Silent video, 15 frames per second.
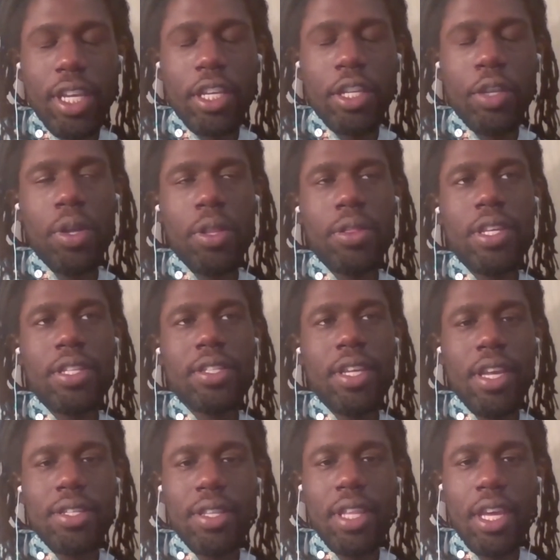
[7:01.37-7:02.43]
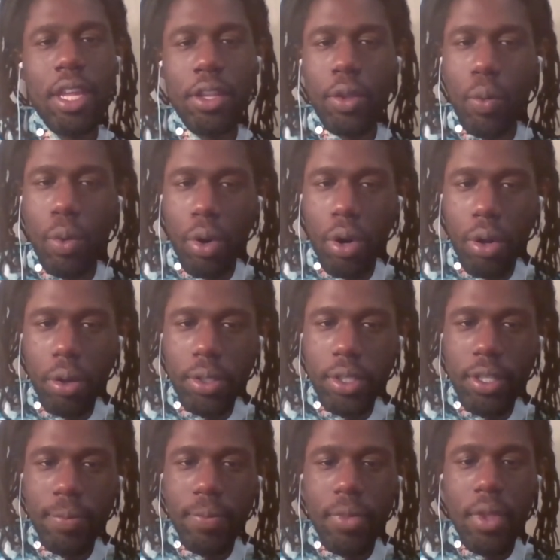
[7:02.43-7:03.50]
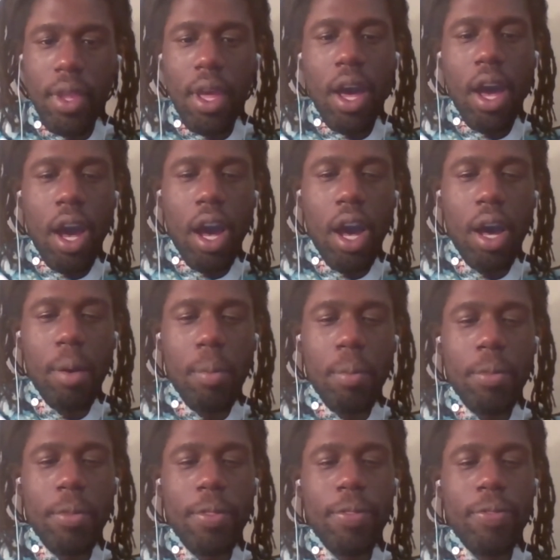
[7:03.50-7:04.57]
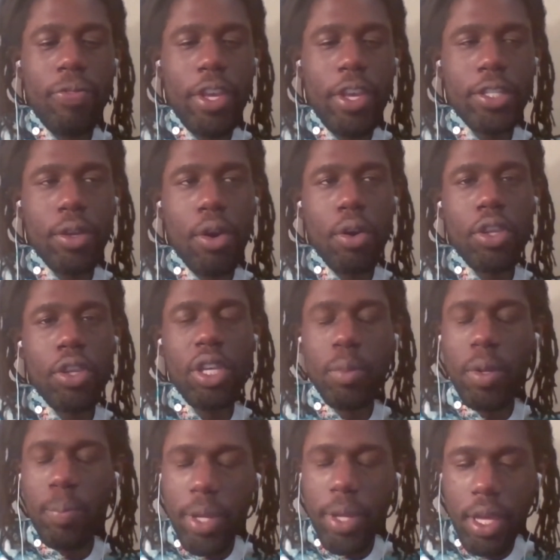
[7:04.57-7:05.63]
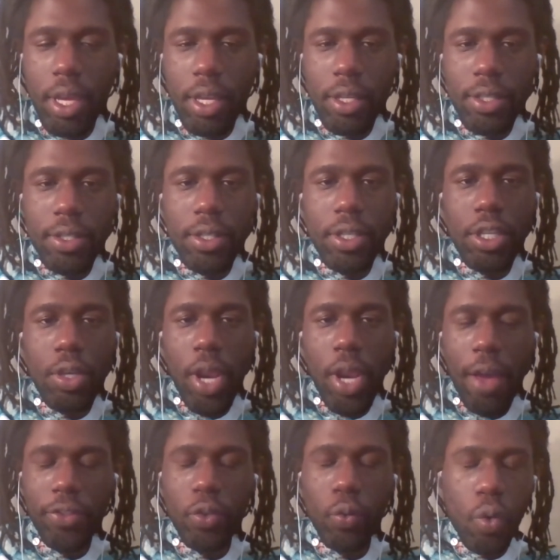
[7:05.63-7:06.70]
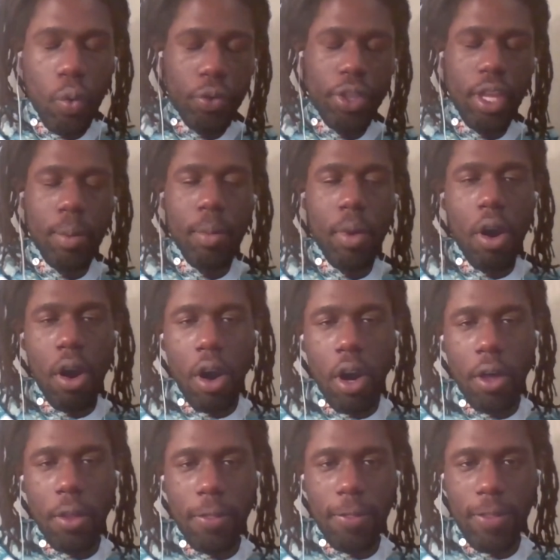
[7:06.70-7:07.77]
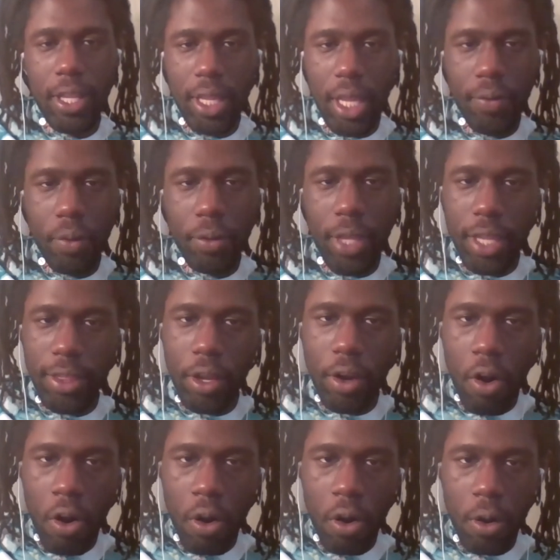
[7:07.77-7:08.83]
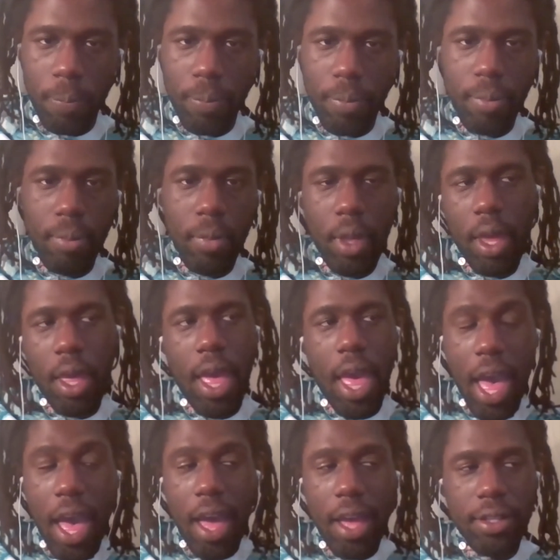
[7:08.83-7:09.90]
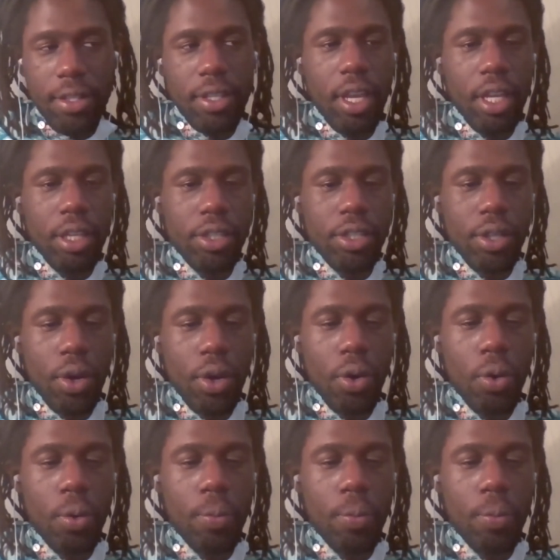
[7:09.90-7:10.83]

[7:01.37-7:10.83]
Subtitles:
know what, this isn't the end of the world. Um, these are human beings. You would have to work with them on the level that they are at. And so